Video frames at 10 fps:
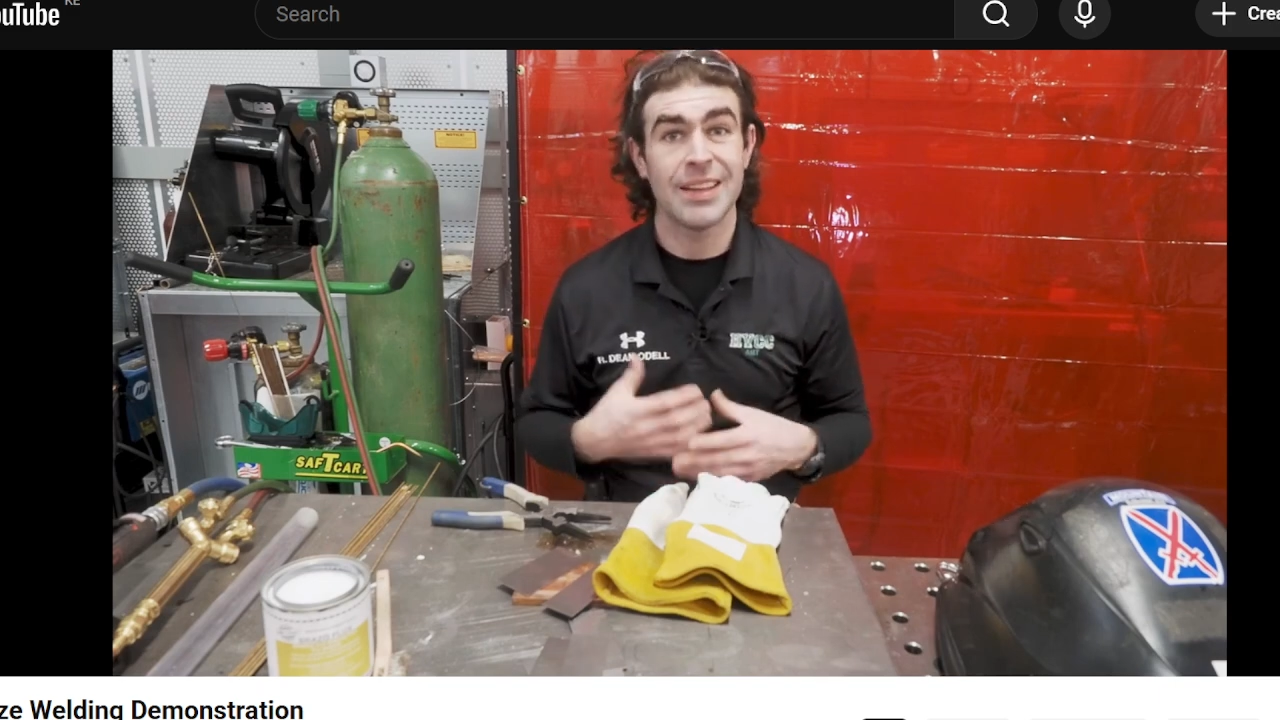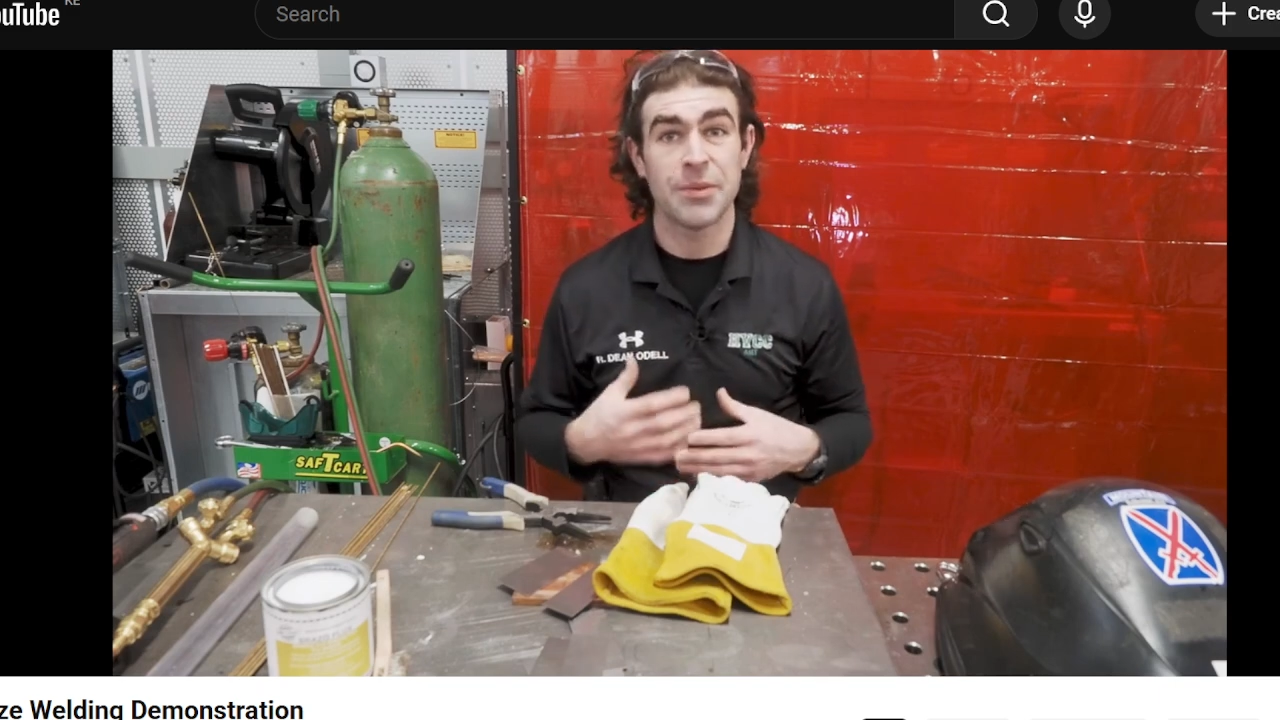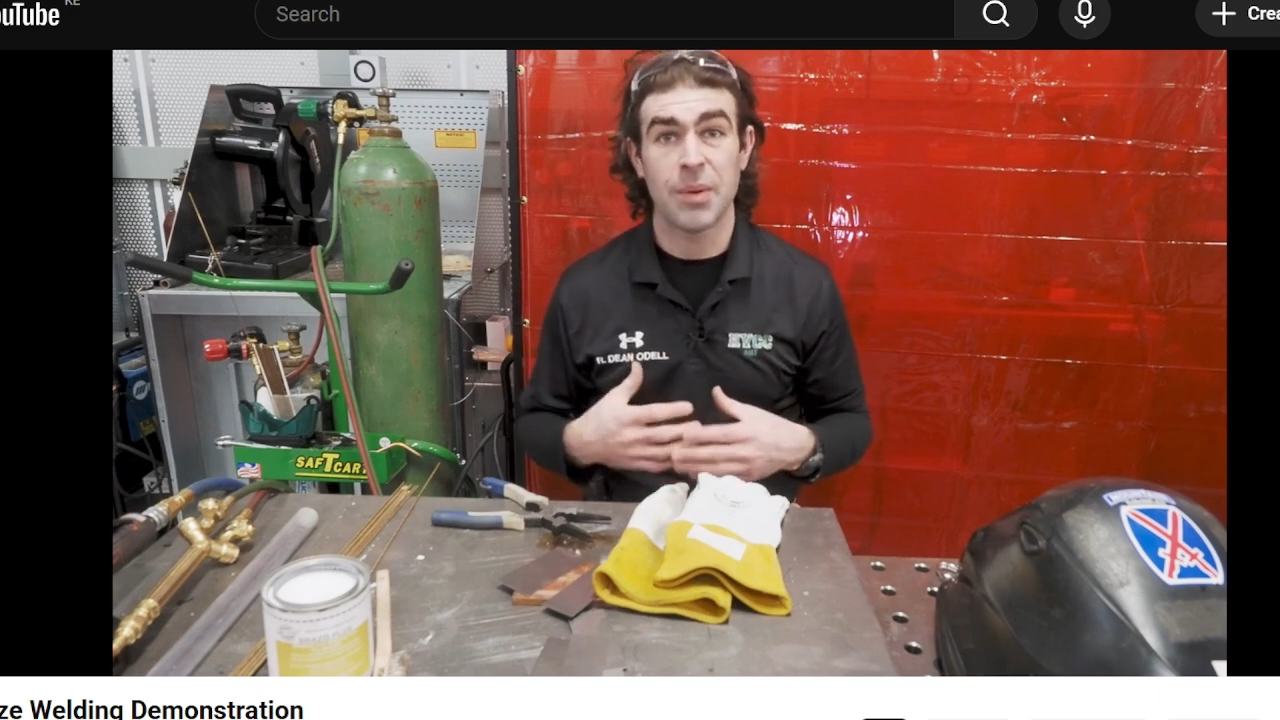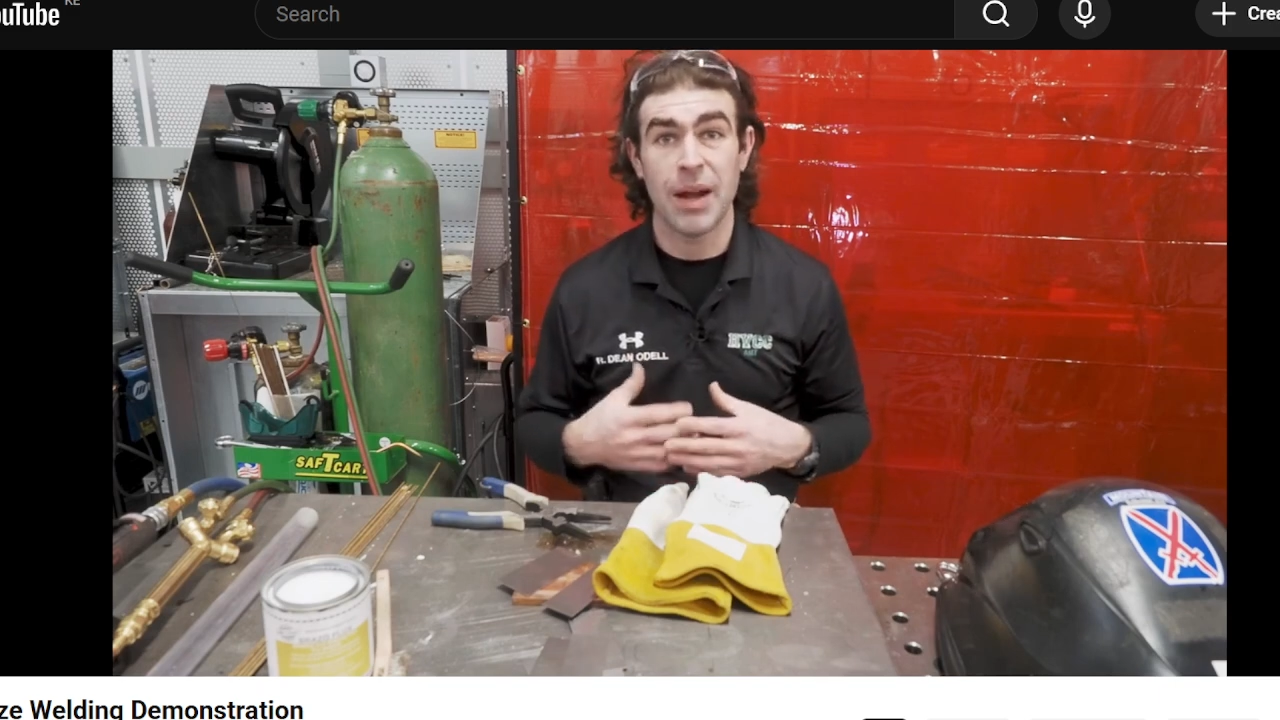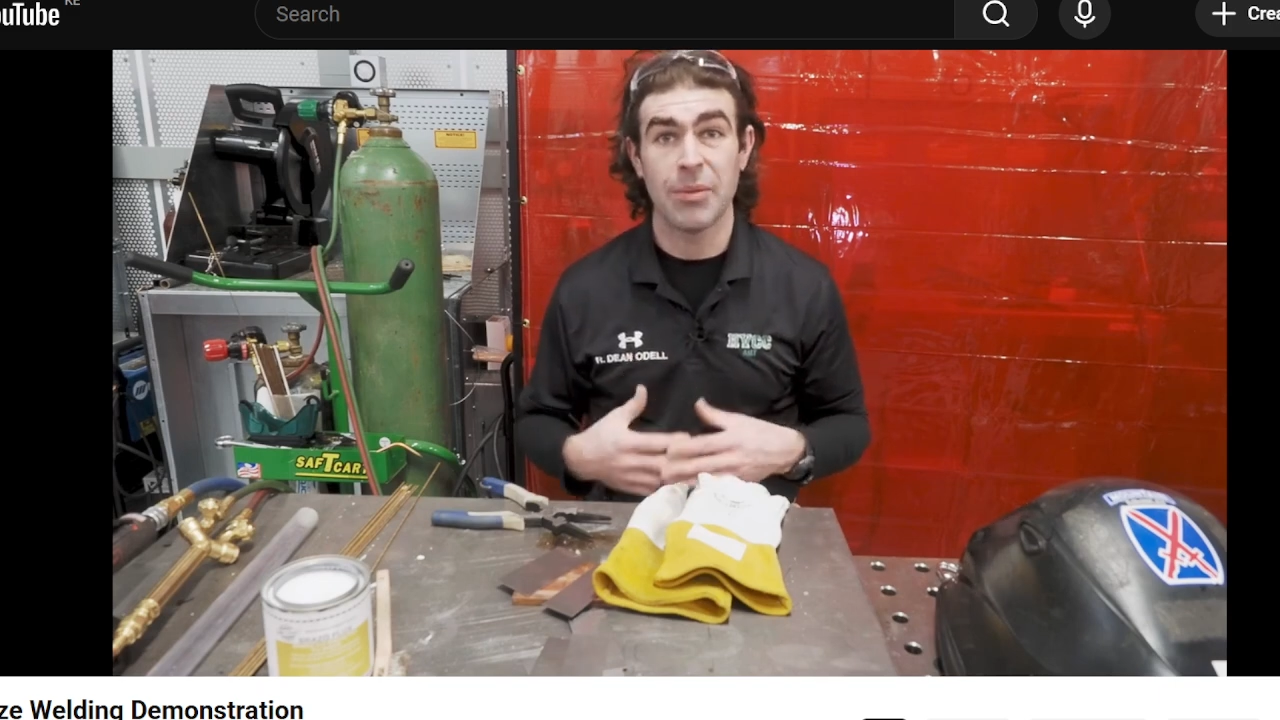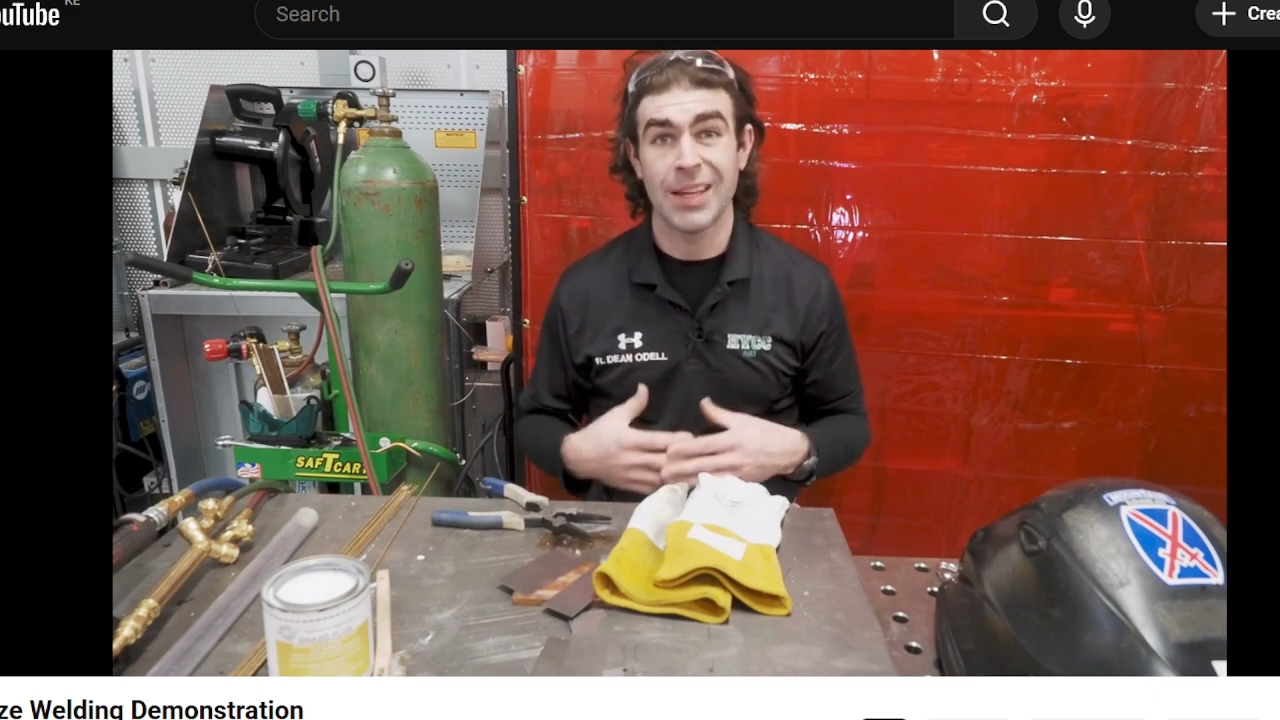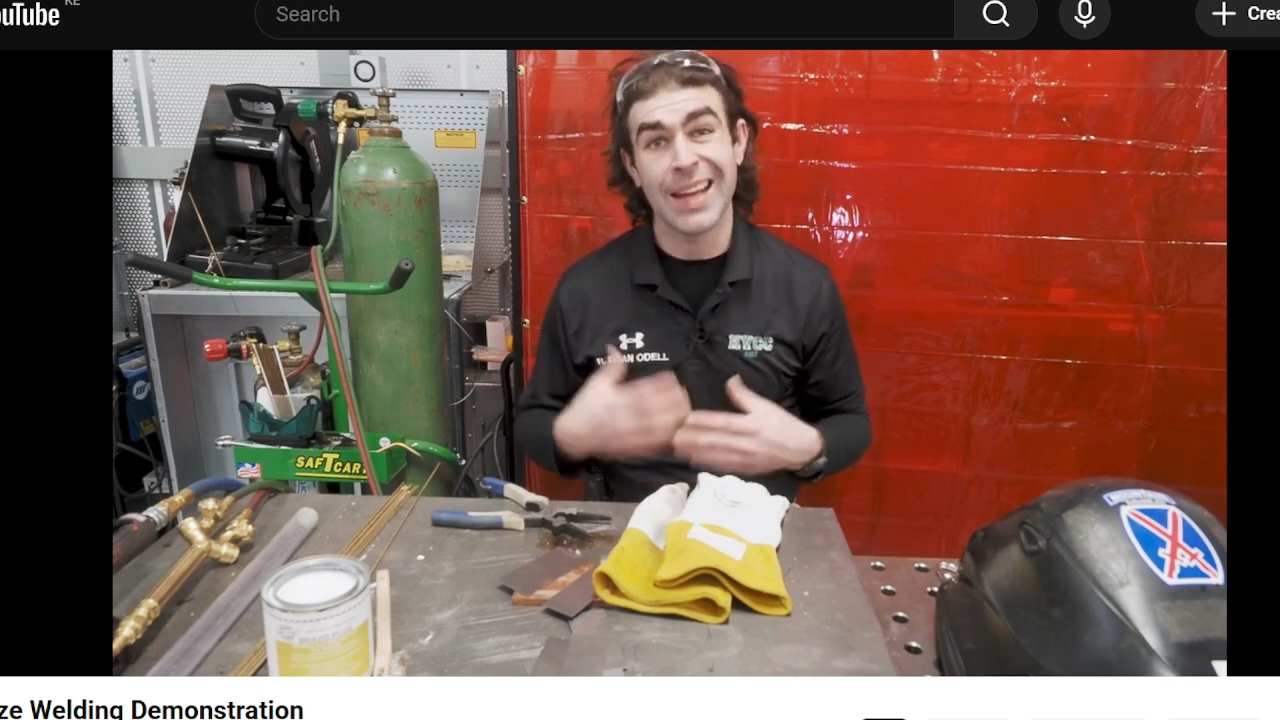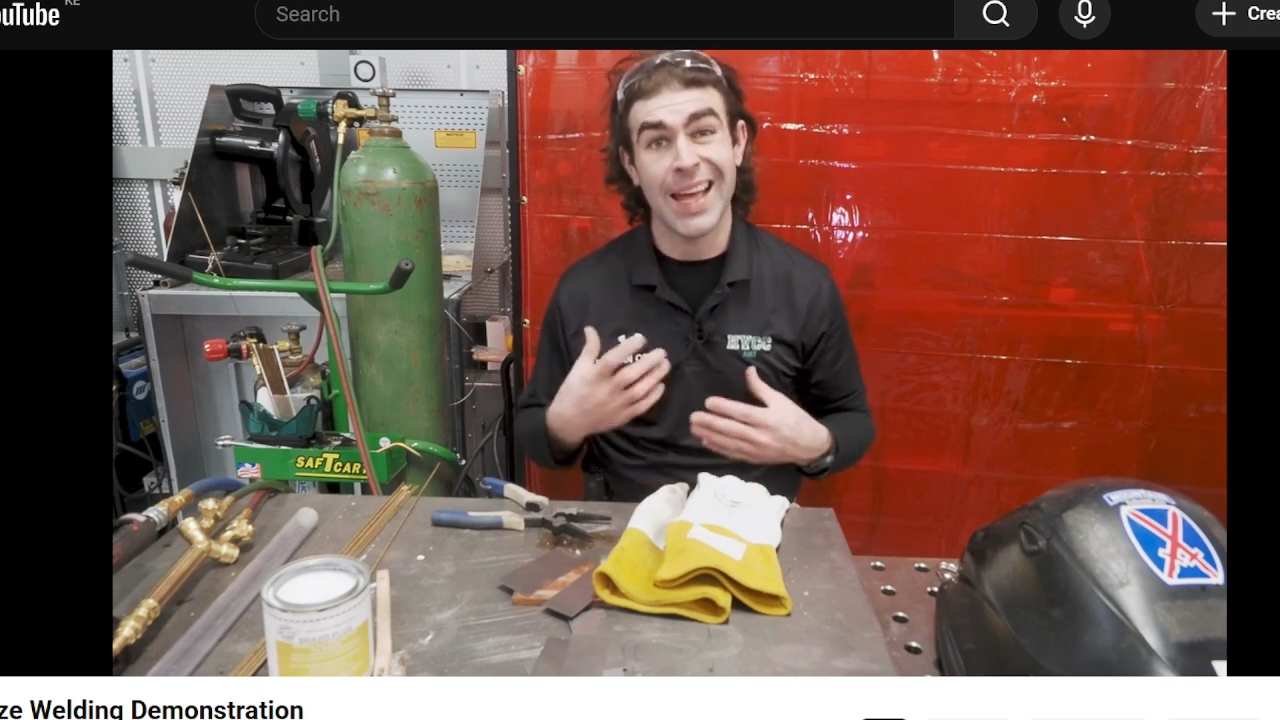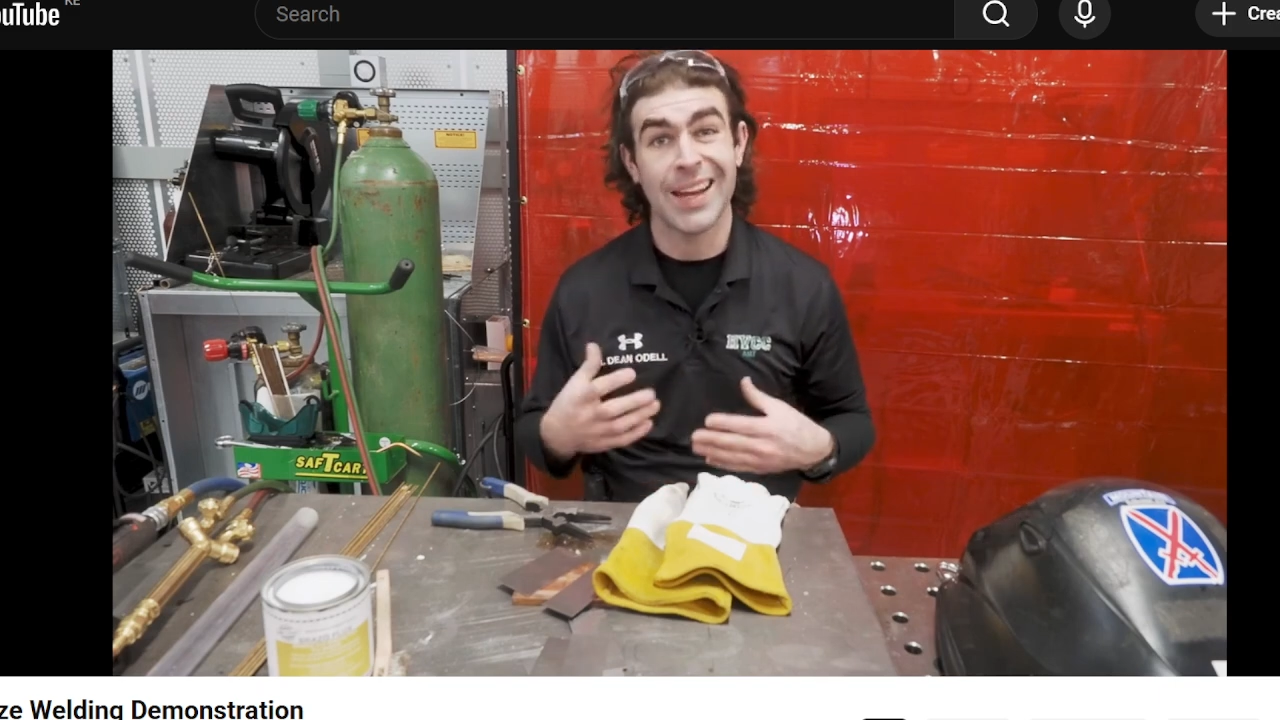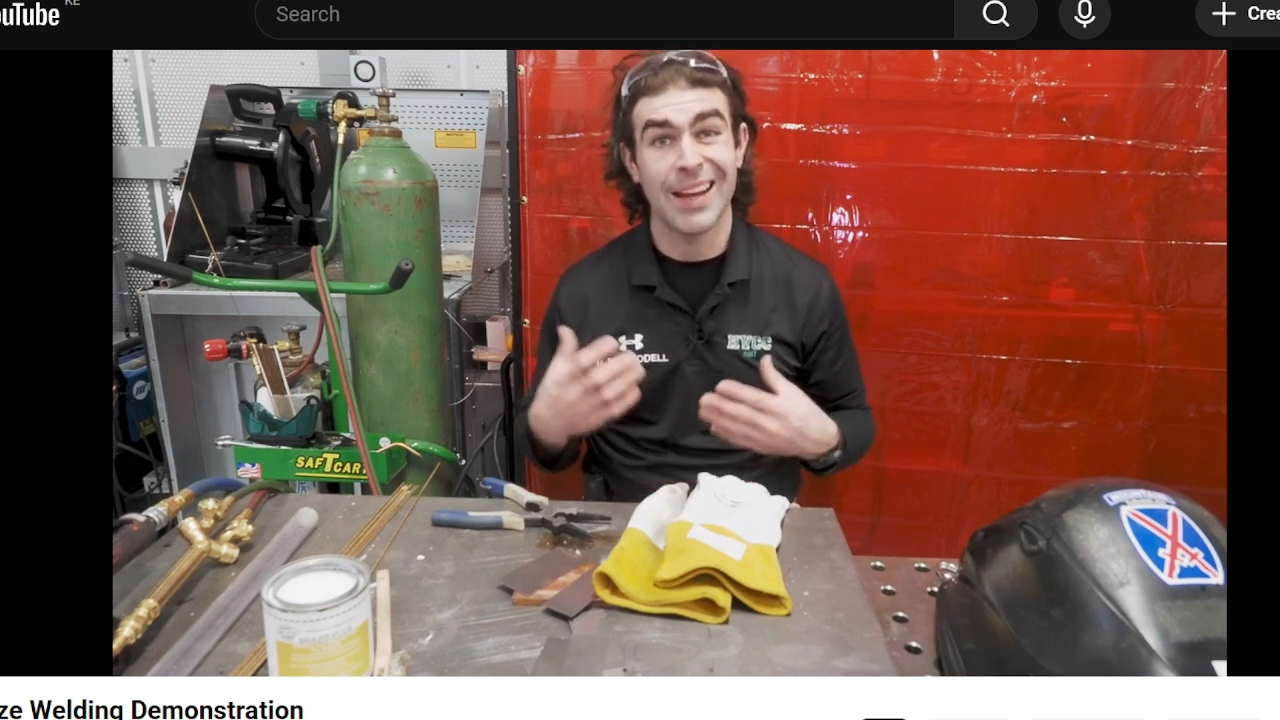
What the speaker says: it's probably not